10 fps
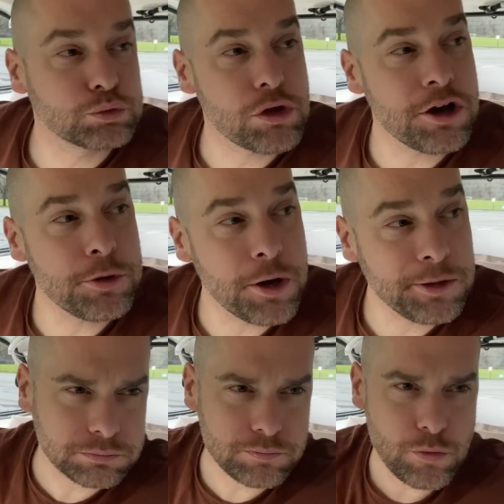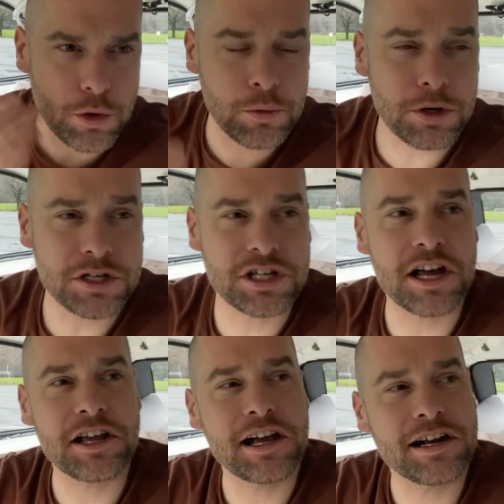Anyway, what I was
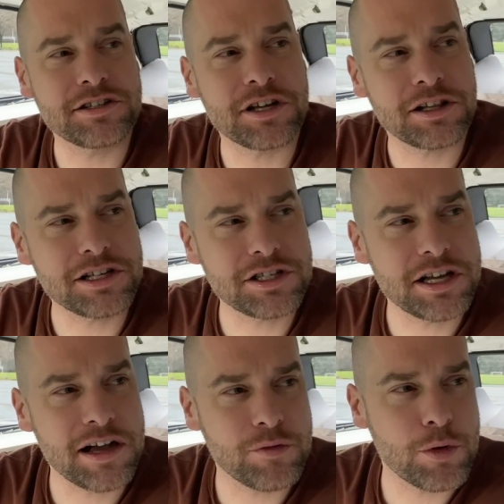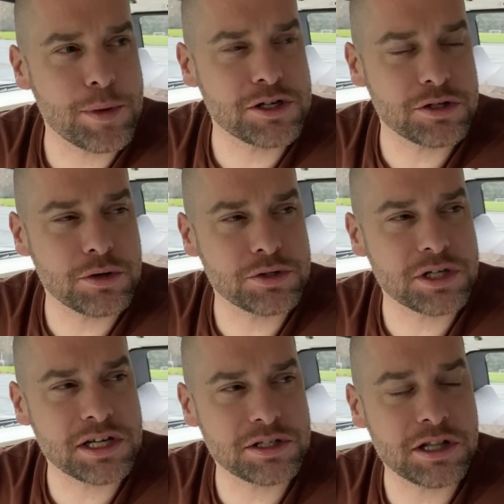getting at is like, let's say you have a whole bunch of those
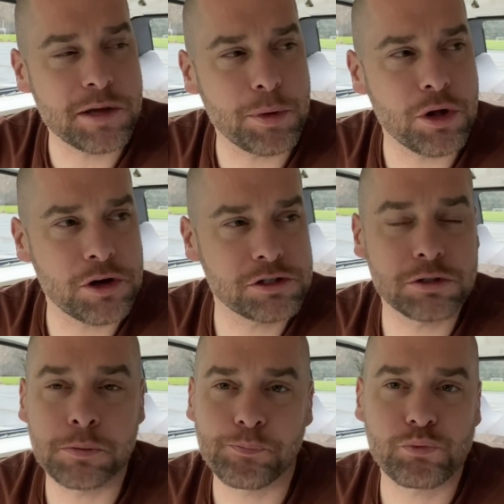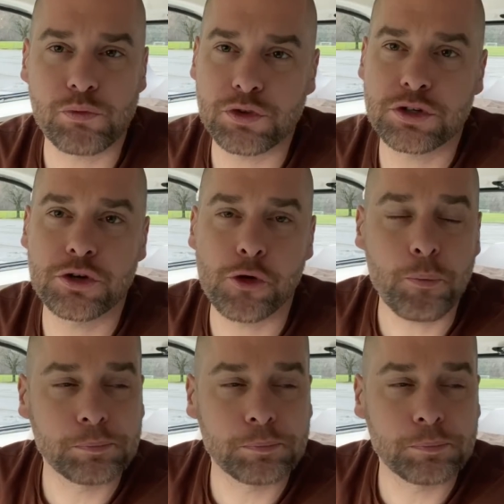things and they belong to you.